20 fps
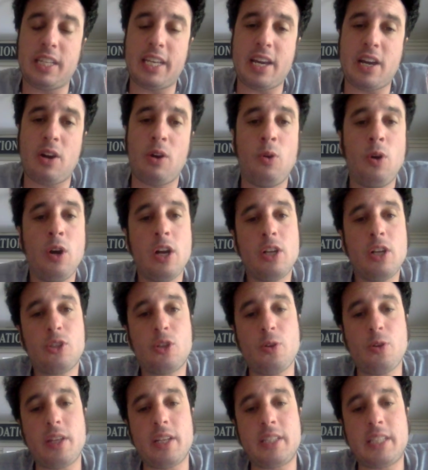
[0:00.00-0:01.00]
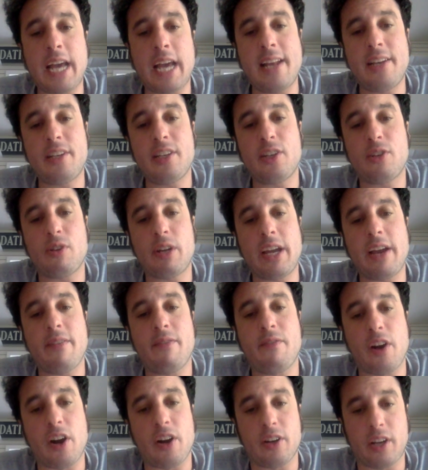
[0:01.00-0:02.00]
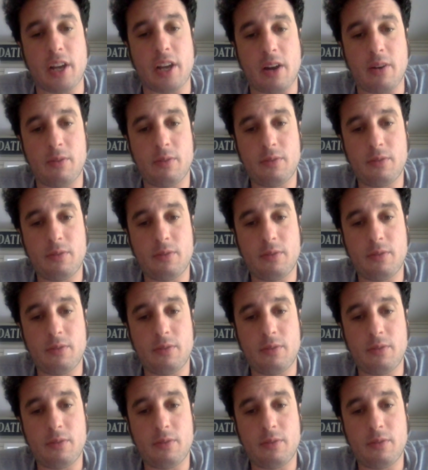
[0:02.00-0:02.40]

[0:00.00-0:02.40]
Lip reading: Leo to the 10 degree of Virgo.